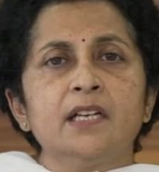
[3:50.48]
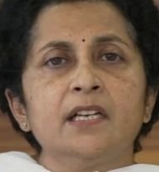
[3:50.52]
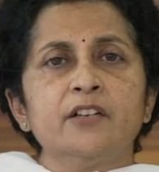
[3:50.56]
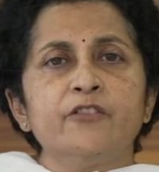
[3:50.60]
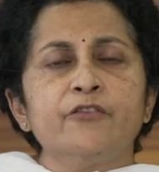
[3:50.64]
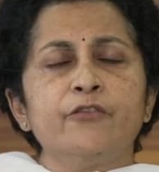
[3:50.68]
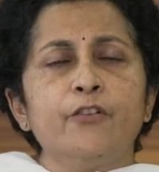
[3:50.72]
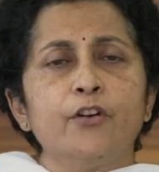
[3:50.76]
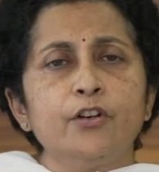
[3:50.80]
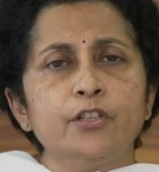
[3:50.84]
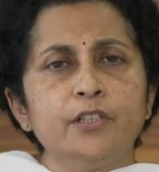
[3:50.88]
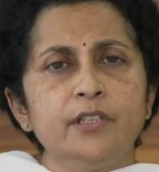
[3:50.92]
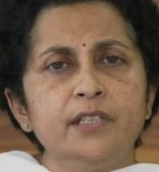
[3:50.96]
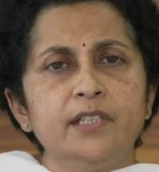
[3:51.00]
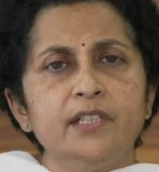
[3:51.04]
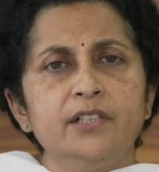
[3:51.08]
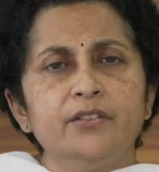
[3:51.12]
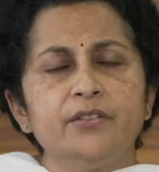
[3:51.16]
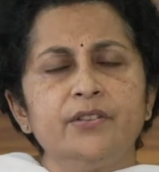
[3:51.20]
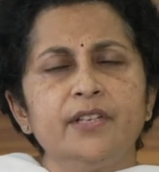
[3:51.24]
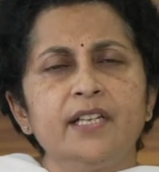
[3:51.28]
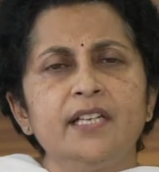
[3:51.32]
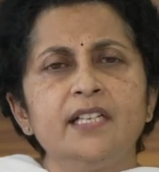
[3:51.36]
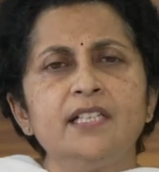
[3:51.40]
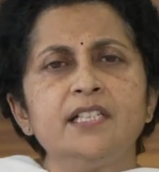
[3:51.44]
For the
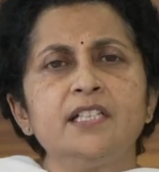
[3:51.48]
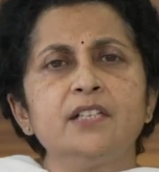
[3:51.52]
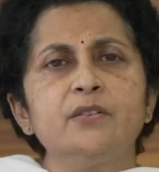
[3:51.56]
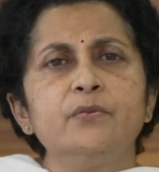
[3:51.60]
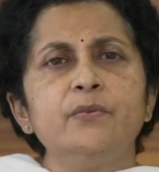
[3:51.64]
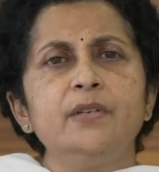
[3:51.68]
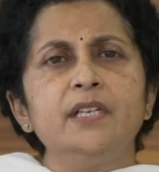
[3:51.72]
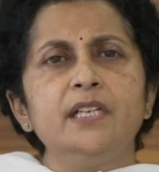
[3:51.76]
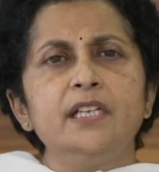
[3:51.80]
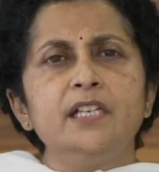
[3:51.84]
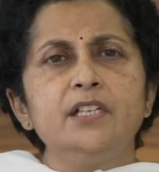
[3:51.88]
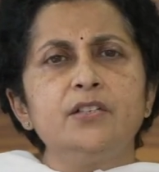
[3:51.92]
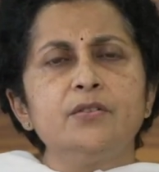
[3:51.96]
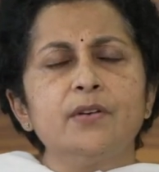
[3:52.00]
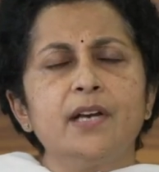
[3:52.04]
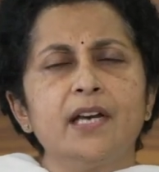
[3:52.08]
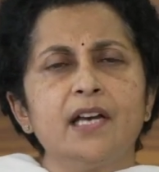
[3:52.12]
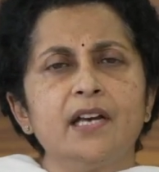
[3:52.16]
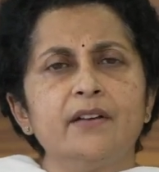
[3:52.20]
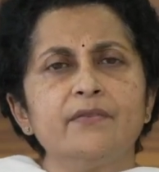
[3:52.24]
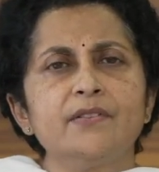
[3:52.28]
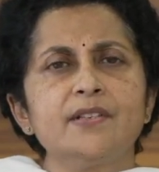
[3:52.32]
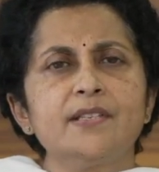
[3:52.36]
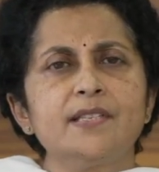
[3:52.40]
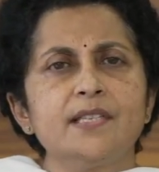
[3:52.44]
neonate, we need to
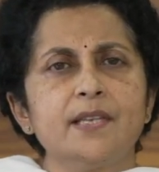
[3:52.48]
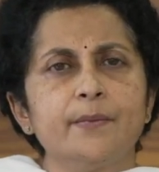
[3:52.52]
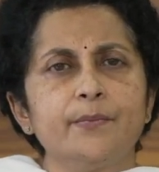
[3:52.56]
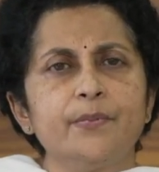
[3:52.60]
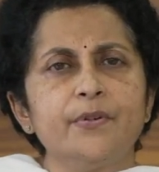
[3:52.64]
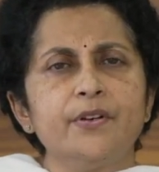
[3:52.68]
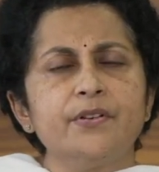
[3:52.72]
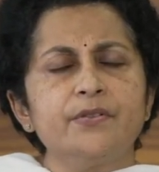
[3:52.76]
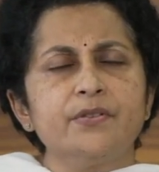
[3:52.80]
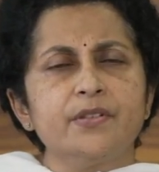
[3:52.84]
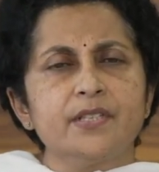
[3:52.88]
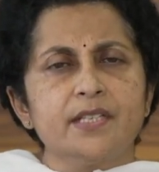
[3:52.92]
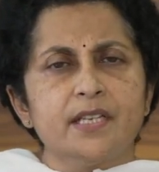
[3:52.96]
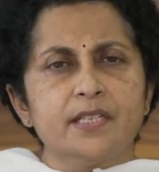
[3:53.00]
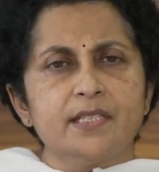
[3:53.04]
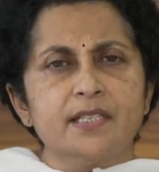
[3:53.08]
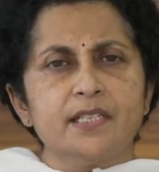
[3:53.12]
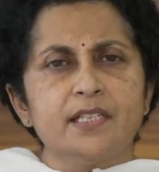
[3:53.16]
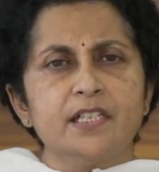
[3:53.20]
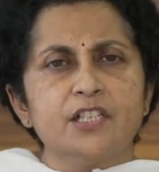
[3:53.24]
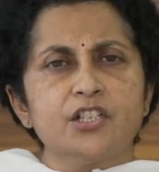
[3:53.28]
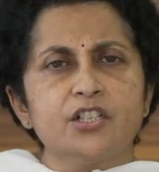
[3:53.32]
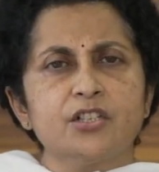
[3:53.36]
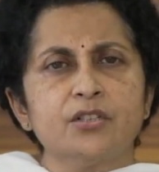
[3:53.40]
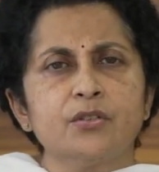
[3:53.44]
have a separate
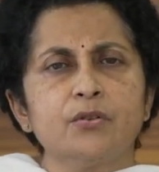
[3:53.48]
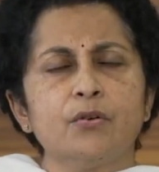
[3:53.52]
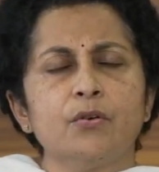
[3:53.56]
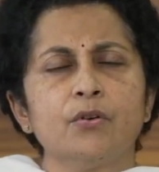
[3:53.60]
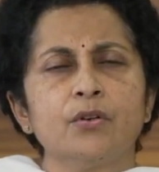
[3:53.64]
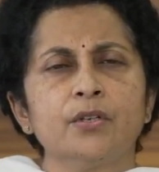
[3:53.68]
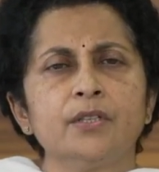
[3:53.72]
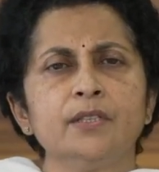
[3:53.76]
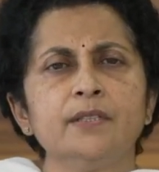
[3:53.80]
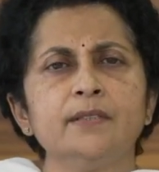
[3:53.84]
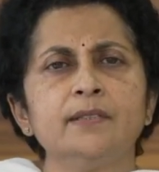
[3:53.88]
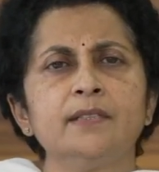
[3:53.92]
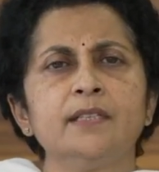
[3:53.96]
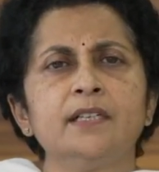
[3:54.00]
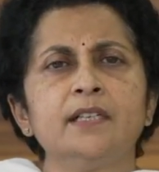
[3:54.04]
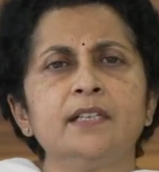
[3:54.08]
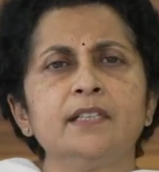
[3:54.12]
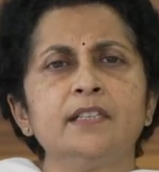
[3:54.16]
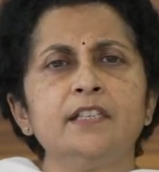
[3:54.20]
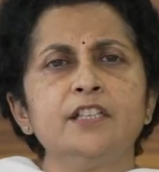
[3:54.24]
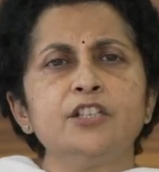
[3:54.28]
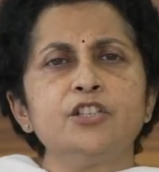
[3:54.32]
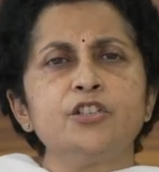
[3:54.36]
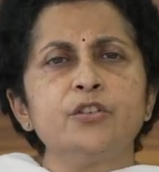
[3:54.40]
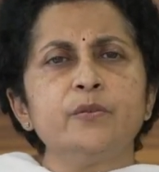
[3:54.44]
resuscitation corner.
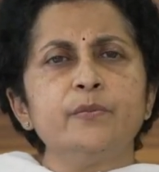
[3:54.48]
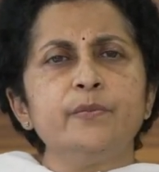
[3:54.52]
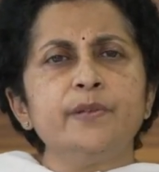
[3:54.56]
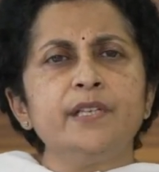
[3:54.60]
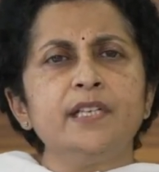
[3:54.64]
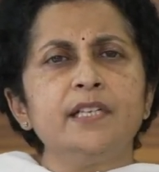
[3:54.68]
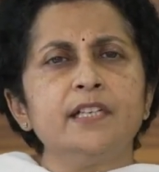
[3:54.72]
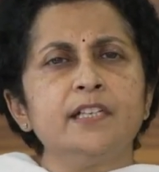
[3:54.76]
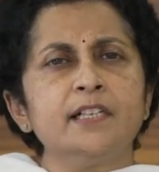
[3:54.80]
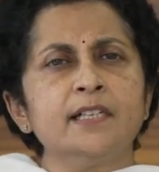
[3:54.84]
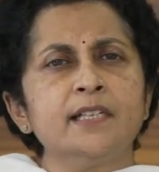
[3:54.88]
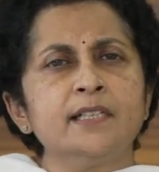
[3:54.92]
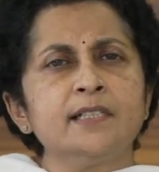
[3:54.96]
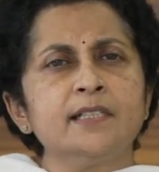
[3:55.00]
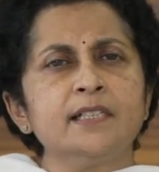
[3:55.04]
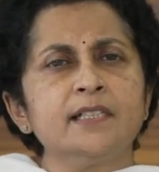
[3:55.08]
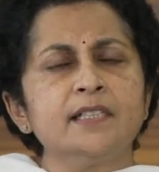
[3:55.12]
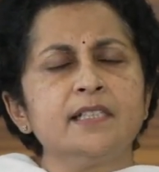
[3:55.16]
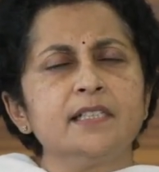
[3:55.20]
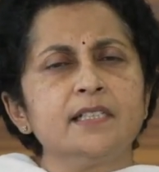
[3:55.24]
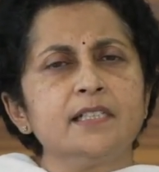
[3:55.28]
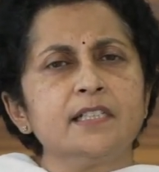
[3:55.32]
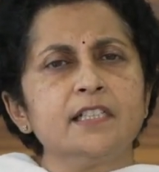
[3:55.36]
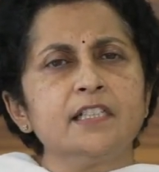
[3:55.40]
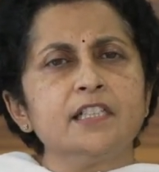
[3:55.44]
This should be at a
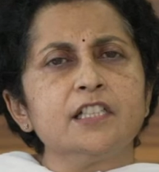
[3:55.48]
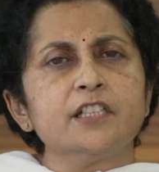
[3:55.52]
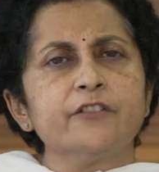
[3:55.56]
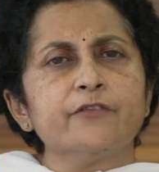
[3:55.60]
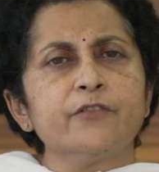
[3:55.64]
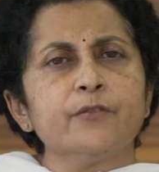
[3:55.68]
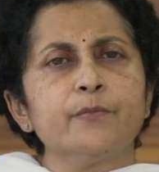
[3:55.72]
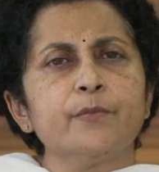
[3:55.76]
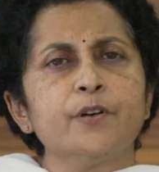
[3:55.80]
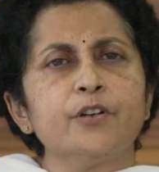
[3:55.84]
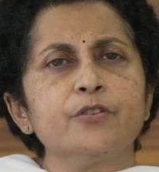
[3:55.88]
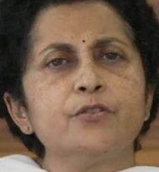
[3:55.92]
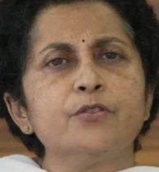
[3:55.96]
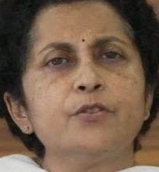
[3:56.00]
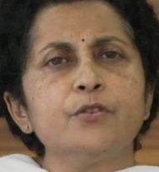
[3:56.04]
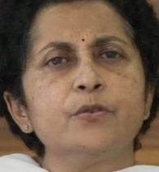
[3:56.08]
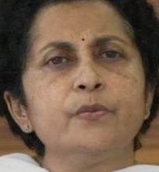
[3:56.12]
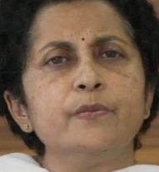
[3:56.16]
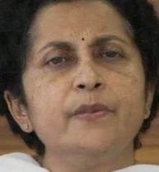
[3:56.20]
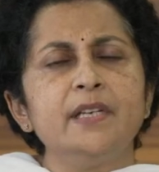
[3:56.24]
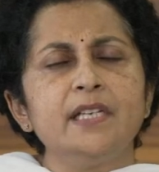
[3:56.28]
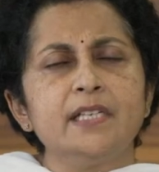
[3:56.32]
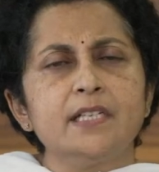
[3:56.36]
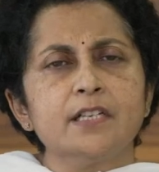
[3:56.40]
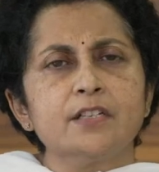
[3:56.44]
distance of about 2
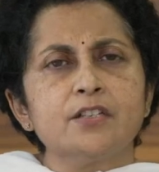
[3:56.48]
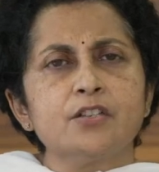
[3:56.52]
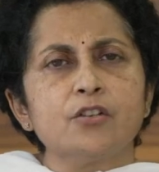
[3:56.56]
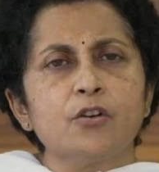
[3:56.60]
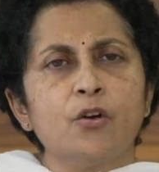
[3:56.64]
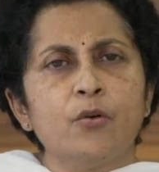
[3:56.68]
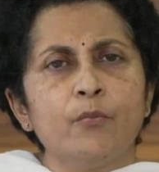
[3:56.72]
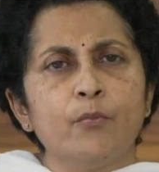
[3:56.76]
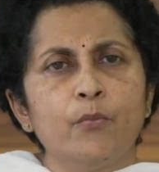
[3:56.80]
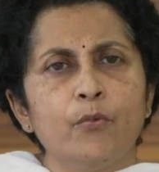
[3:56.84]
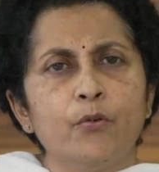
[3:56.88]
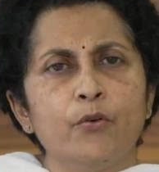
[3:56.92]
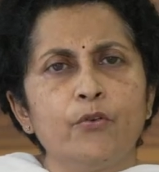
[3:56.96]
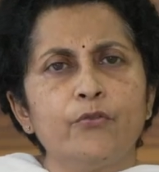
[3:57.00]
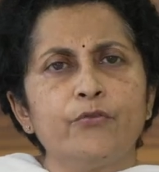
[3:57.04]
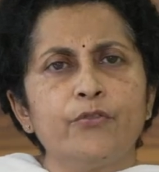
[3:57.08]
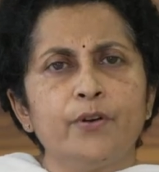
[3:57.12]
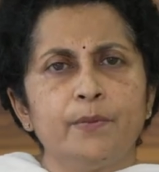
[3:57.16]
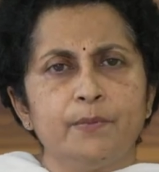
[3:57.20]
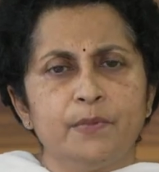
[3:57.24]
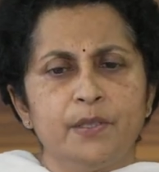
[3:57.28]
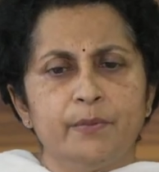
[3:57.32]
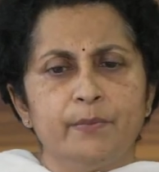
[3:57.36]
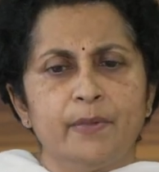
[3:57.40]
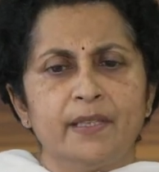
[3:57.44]
meters or more
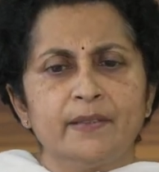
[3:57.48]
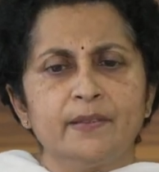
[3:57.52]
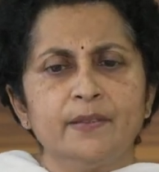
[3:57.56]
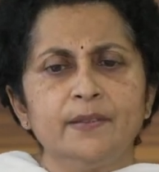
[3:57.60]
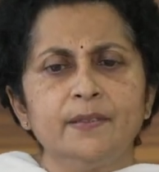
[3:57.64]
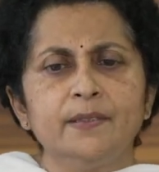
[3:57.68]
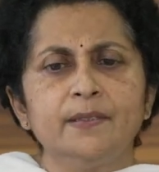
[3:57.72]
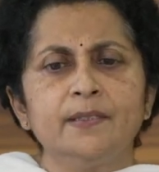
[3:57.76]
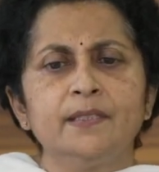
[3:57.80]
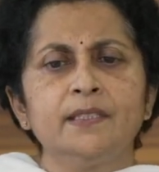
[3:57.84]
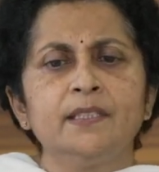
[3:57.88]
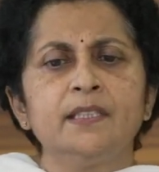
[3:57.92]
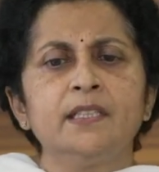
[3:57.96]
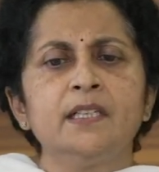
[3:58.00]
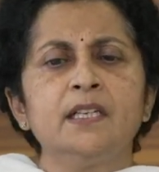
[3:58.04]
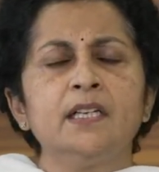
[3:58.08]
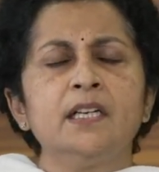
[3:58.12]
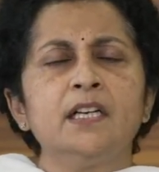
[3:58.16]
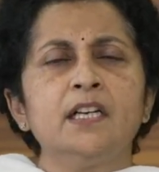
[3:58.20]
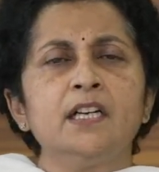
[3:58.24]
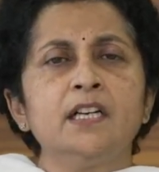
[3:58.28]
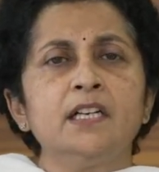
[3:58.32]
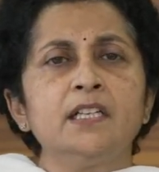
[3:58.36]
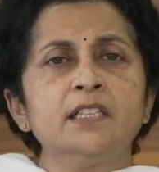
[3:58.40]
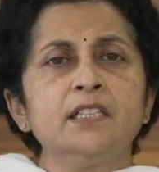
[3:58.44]
from the mother.
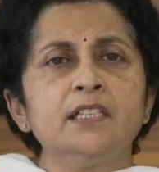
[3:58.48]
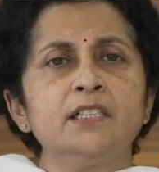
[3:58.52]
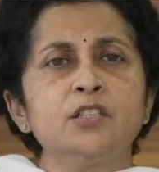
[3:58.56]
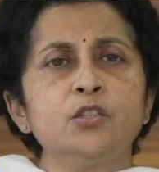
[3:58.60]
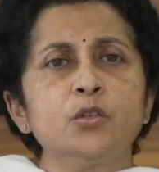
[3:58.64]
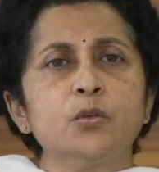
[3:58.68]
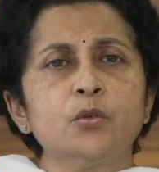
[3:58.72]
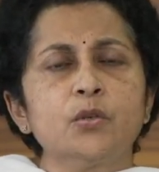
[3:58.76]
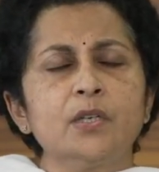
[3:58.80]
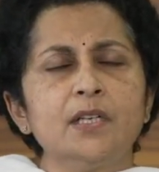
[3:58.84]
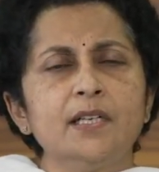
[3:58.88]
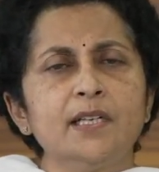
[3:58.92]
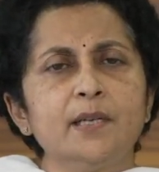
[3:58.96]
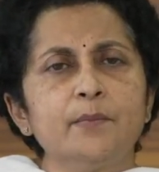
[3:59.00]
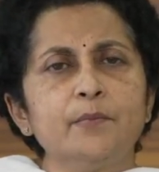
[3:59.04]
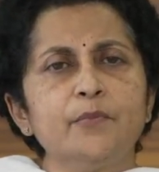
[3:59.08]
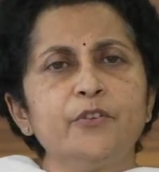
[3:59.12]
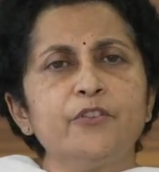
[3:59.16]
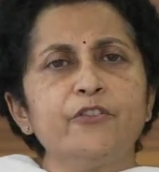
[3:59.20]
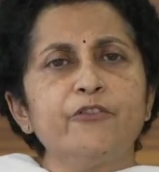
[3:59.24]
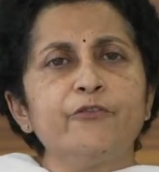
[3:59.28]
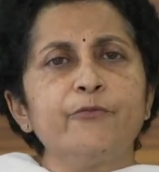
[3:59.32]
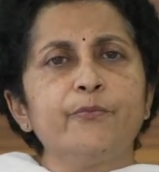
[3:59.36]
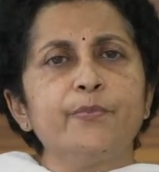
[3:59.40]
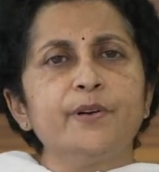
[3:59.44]
The total
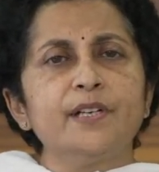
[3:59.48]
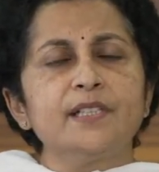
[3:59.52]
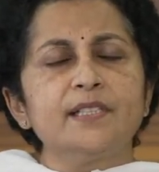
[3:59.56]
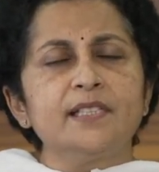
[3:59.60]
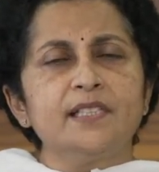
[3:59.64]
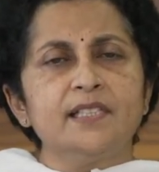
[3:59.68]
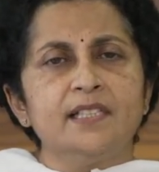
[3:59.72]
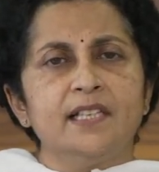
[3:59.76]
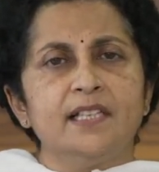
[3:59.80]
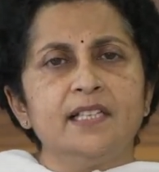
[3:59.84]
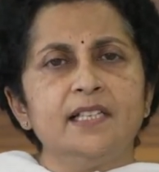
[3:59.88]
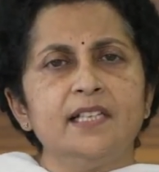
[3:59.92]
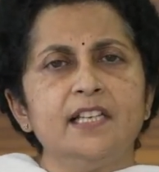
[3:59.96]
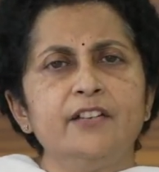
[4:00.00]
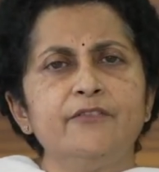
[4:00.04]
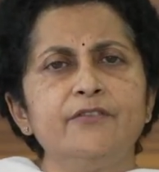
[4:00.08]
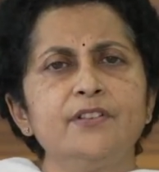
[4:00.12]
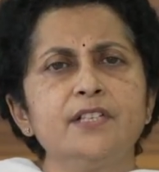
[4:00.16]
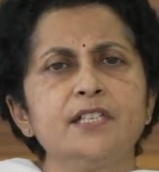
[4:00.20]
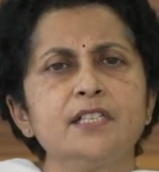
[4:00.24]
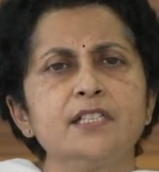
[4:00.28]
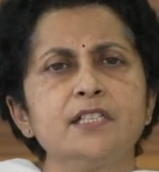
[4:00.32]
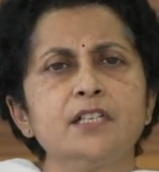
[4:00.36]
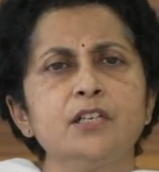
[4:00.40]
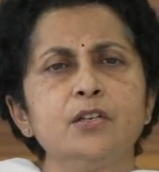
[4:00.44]
number of personnel, if
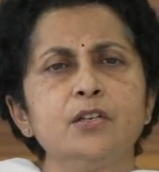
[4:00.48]
it is a